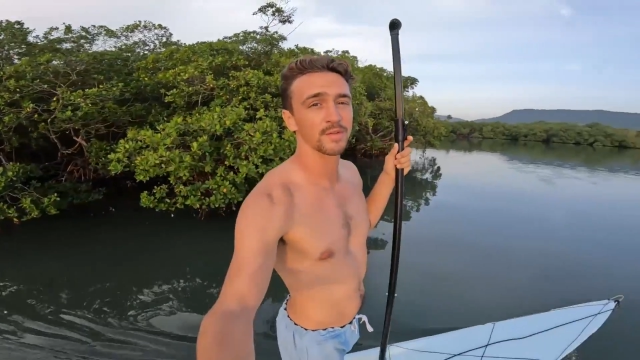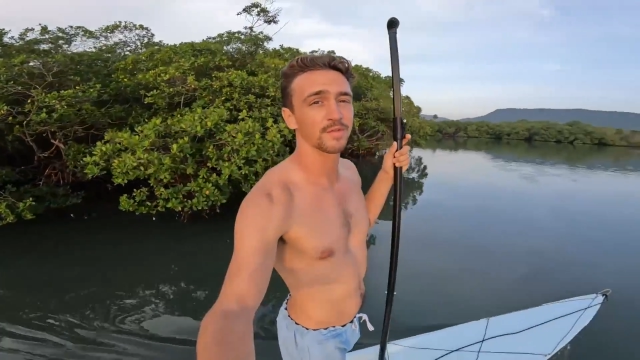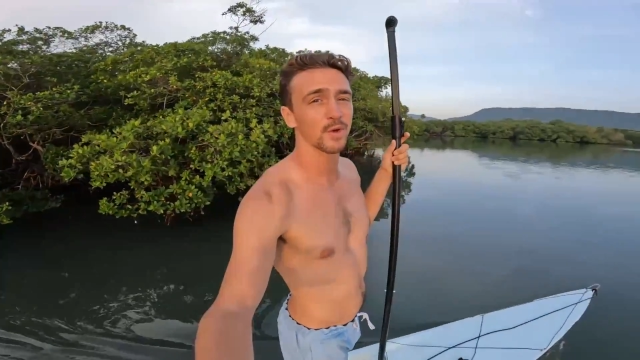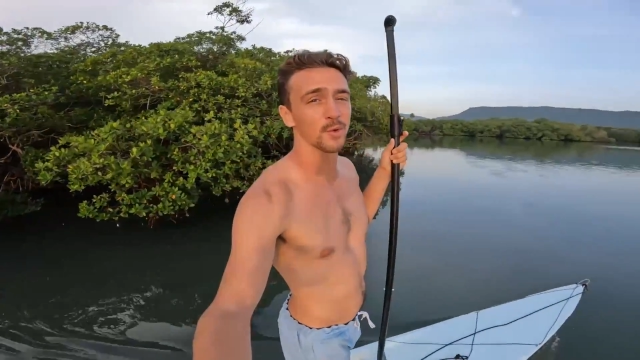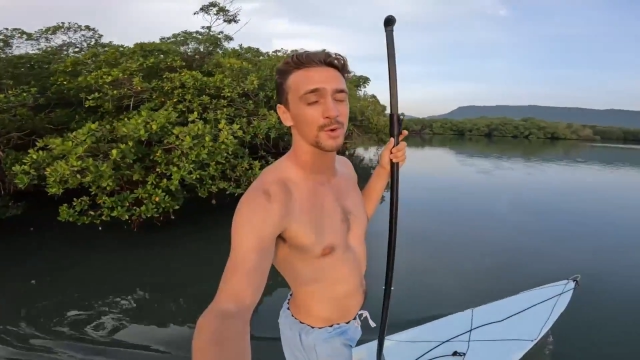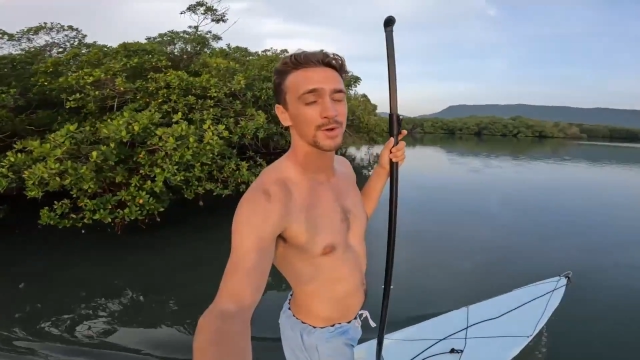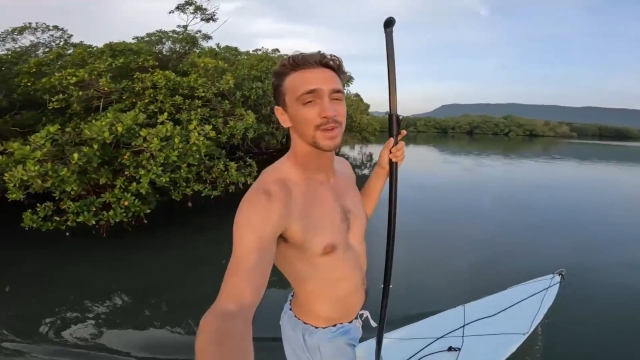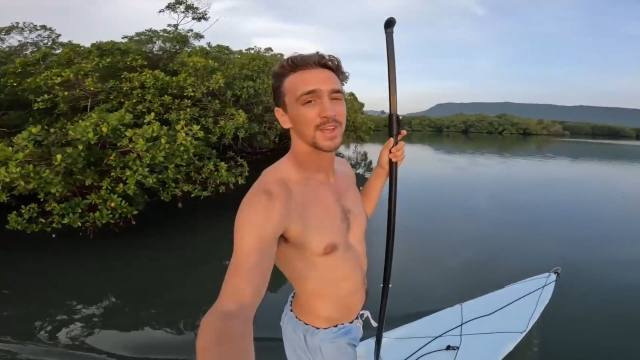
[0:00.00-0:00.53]

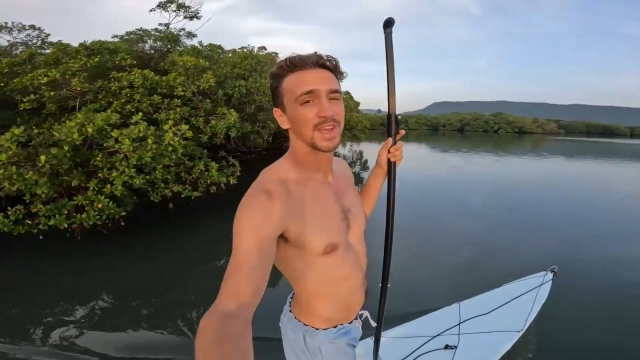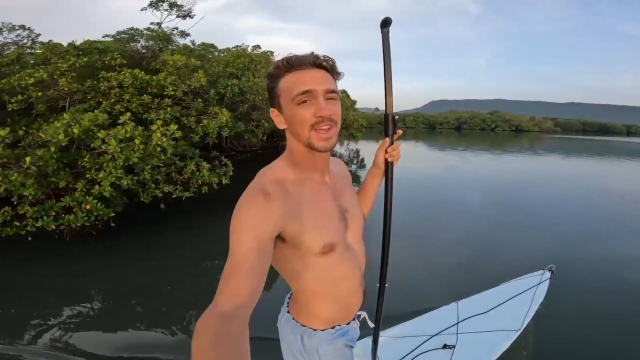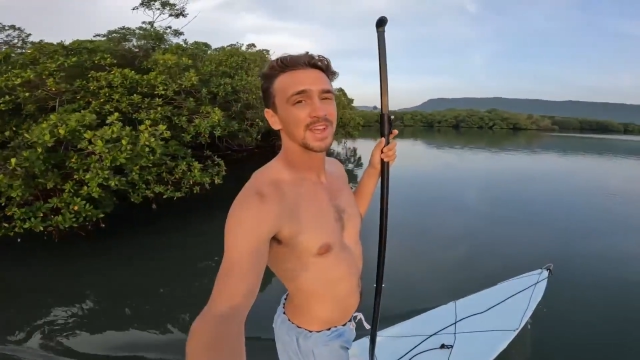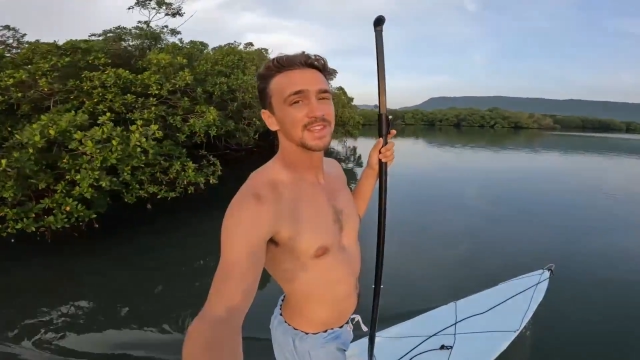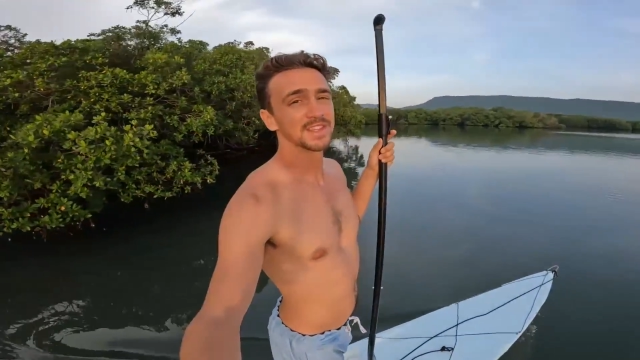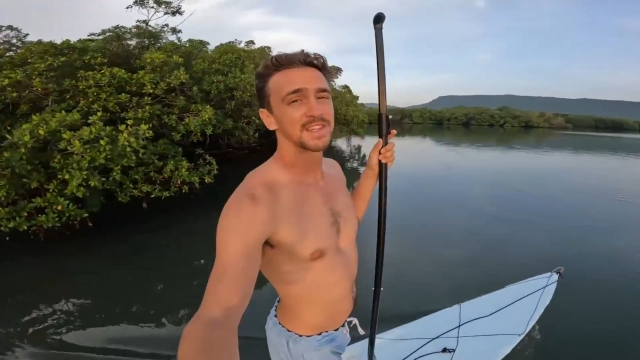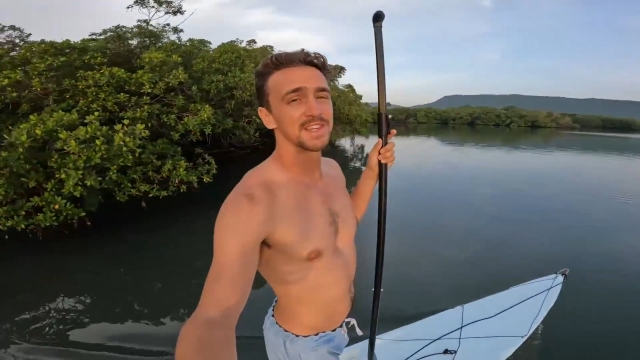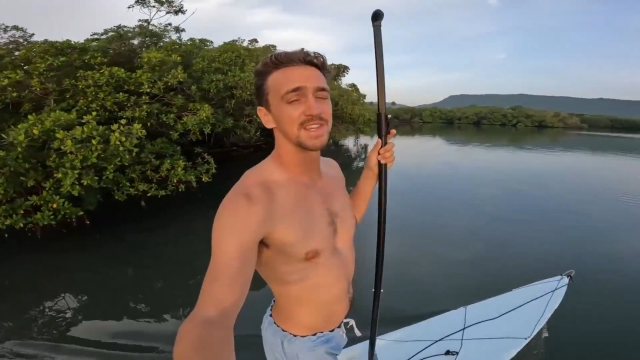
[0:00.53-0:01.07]
forward,
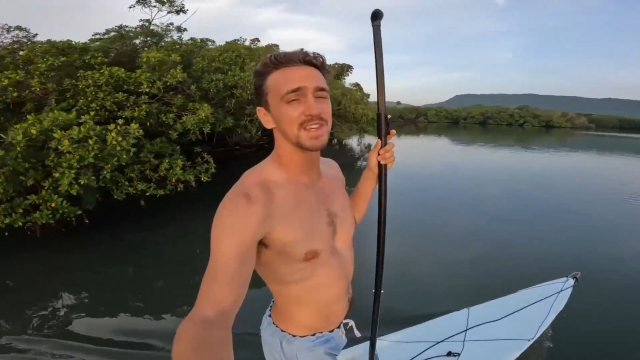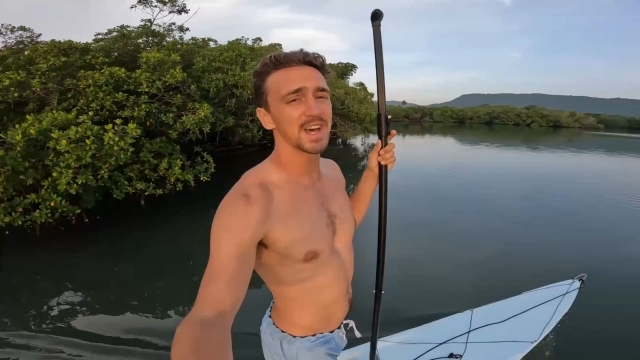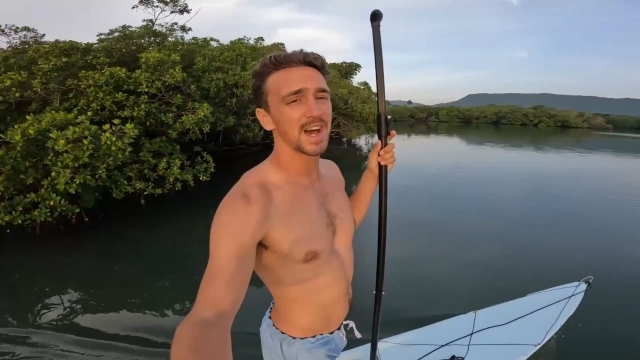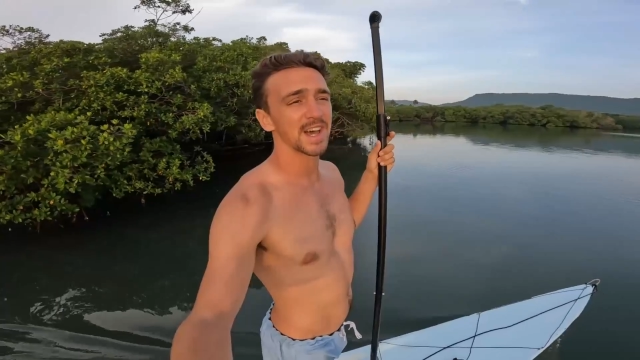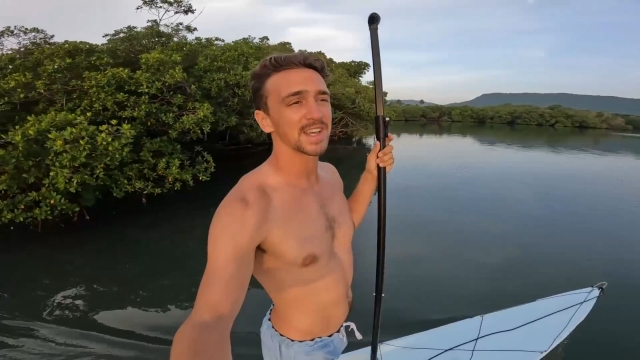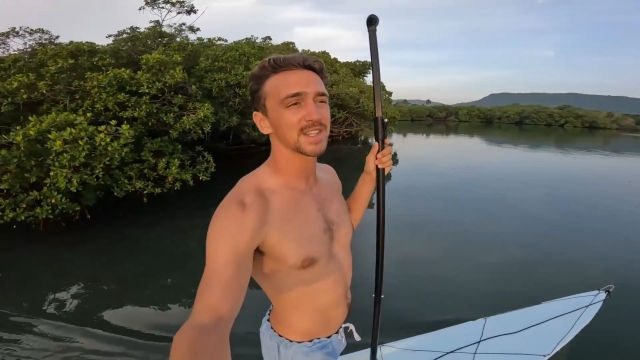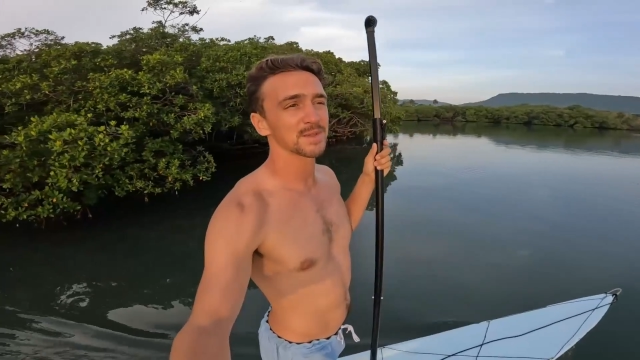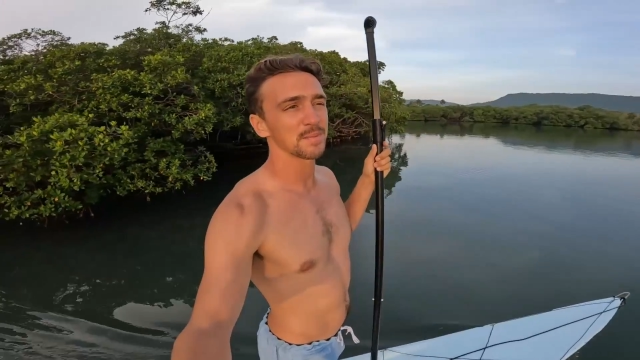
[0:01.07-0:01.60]
it's
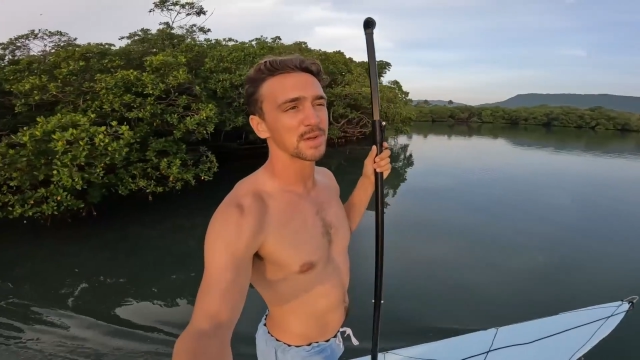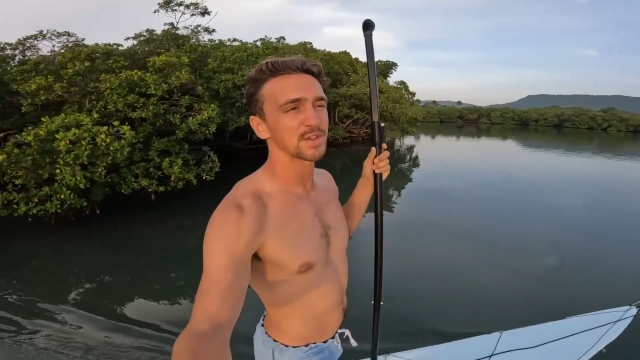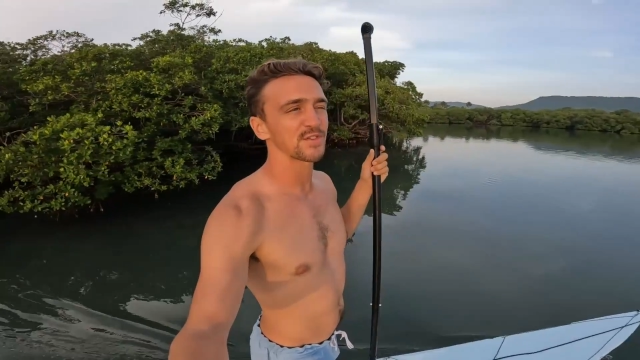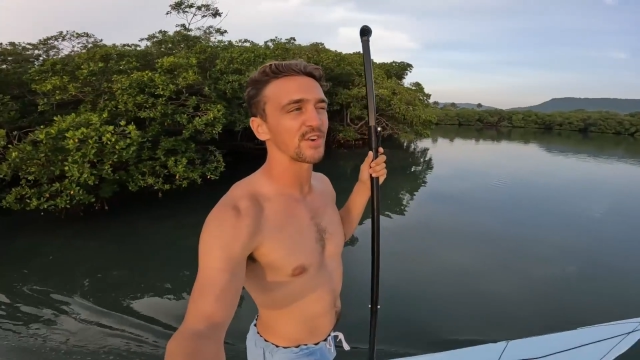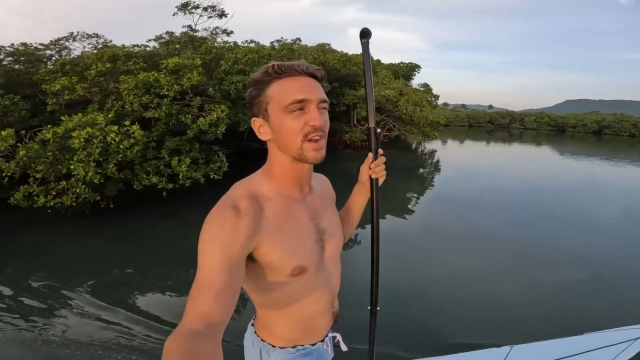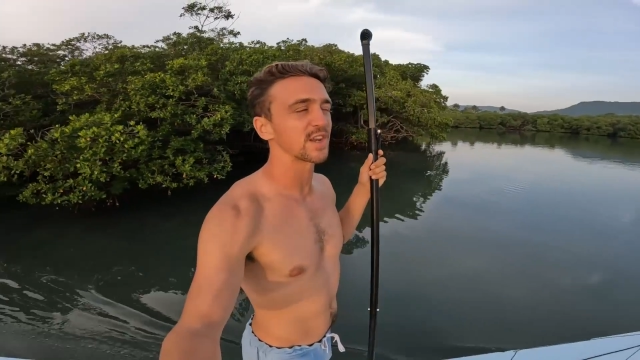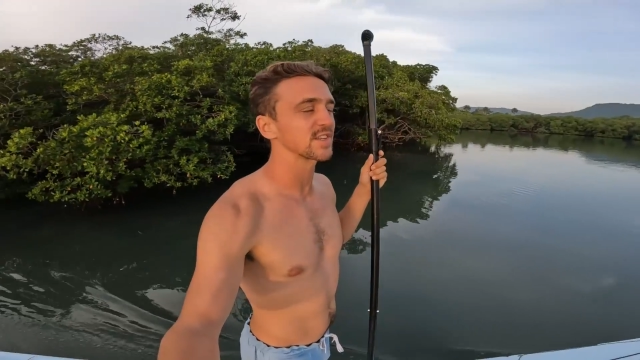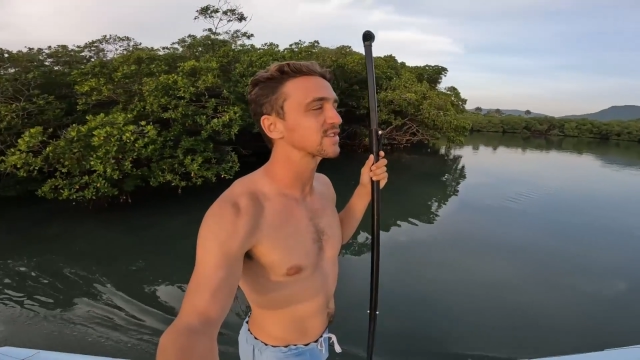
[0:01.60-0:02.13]
not as much fun.